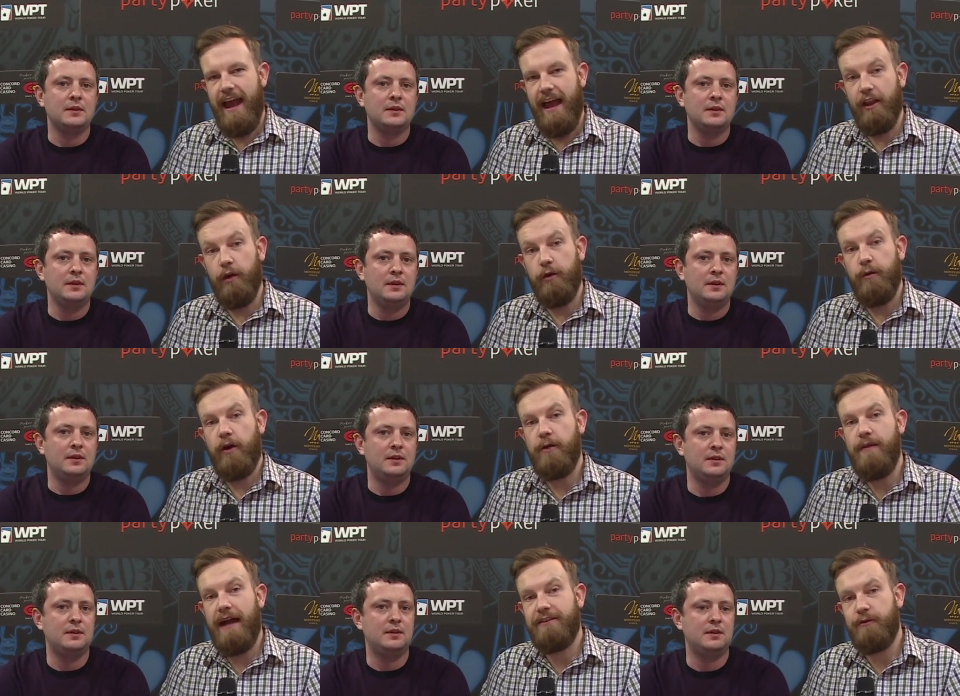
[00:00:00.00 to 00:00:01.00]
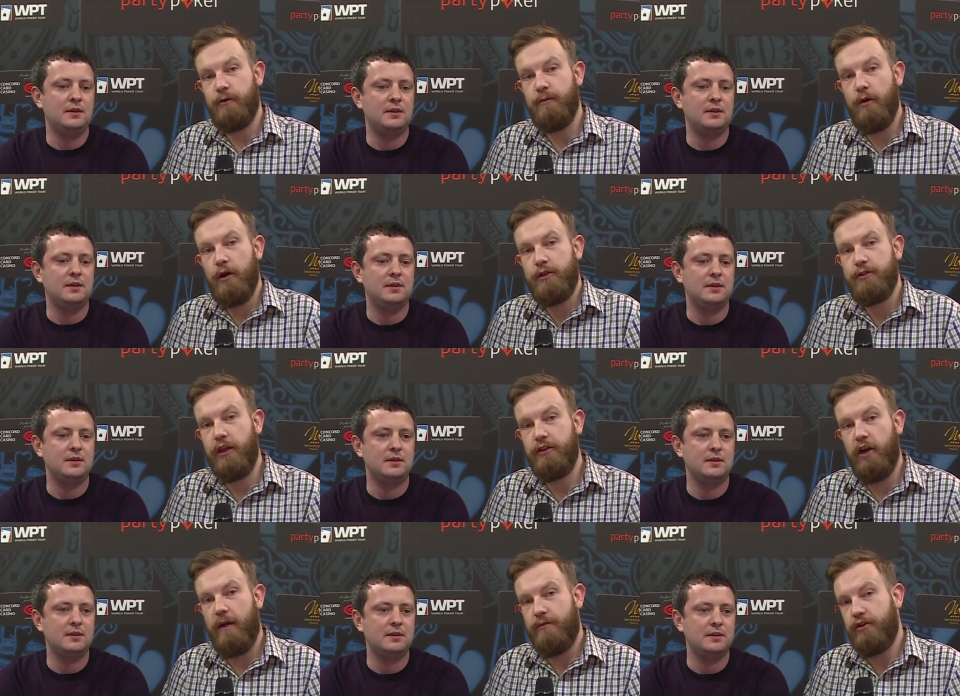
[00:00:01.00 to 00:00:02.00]
Speaker 1: Hello and welcome back to
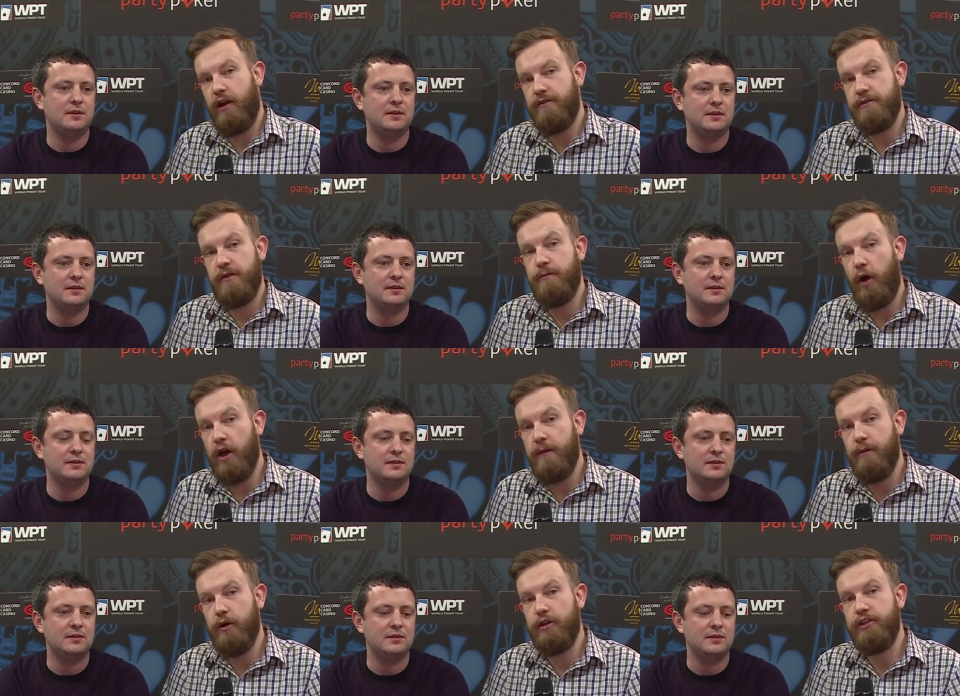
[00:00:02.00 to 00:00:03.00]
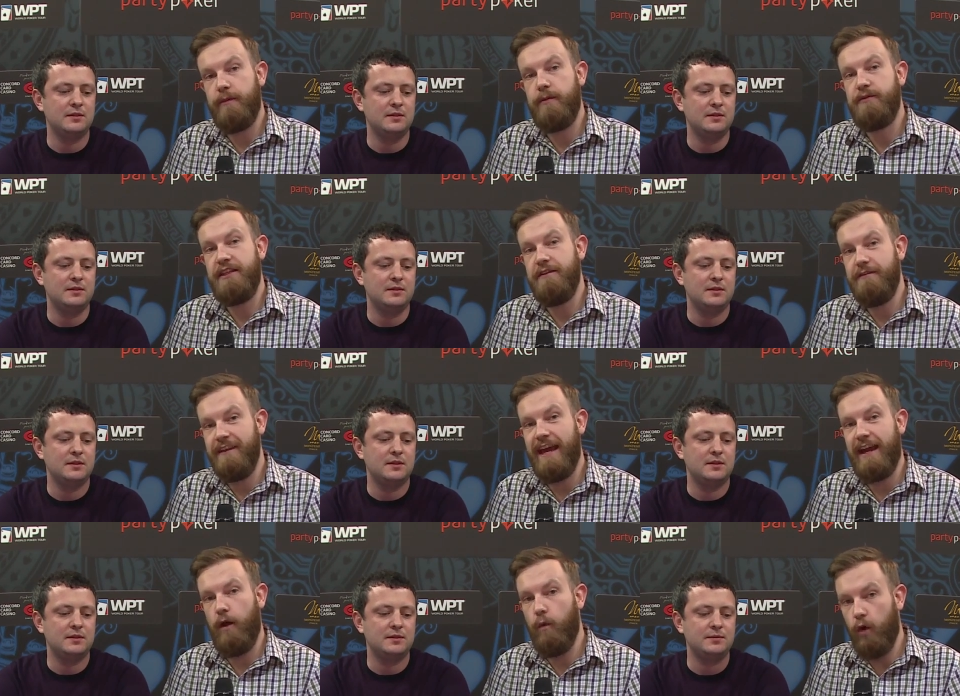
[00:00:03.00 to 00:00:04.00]
WorldPokerTour.com for coverage of the Party Poker WPT
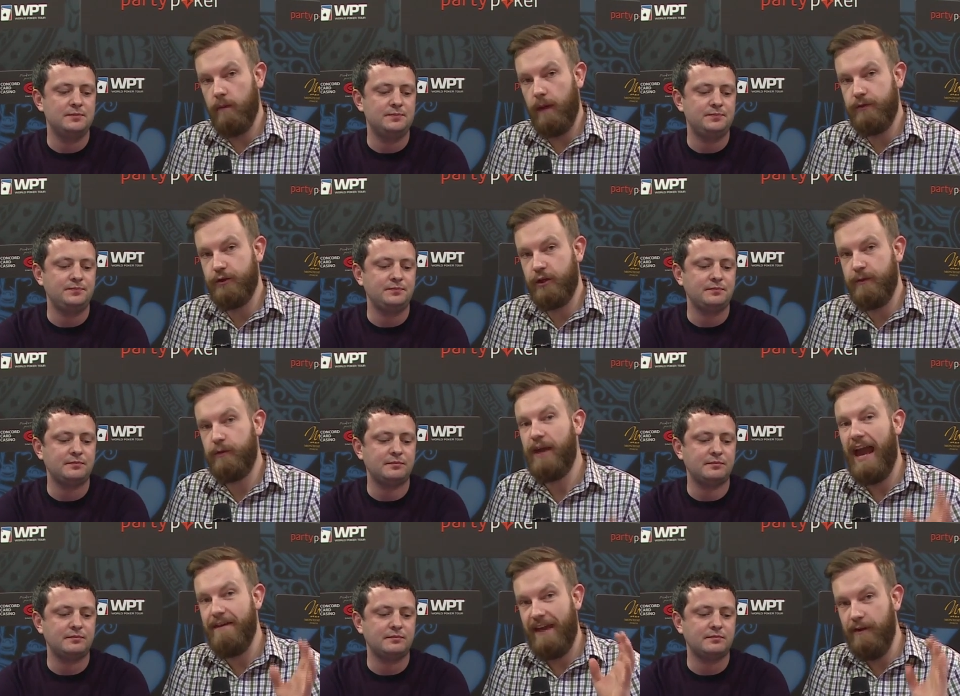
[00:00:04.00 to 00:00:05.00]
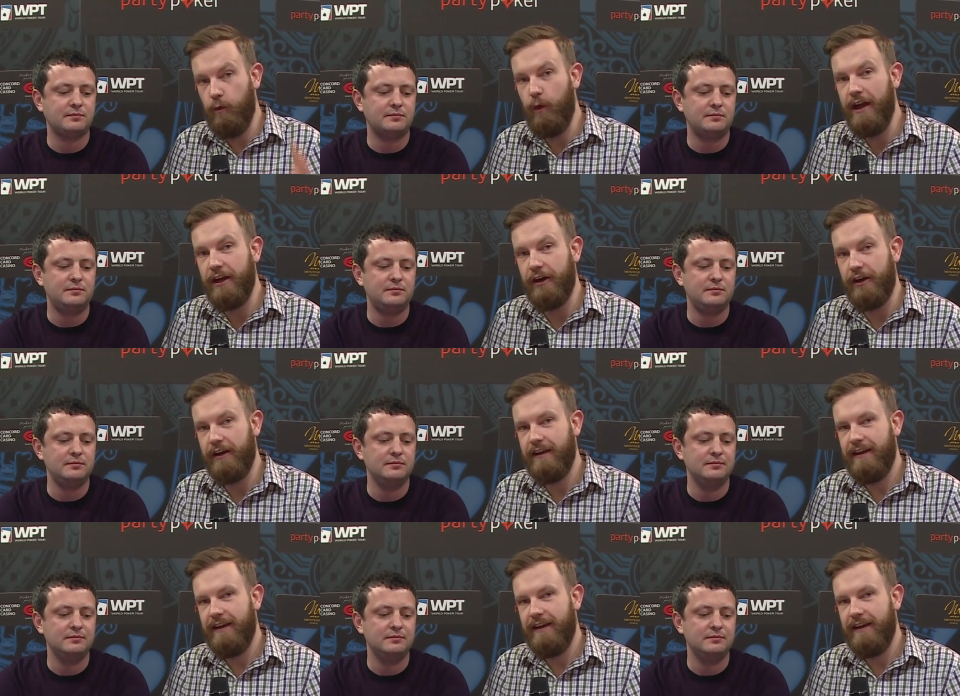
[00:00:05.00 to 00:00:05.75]
Vienna warm-up tournament. We have a winner,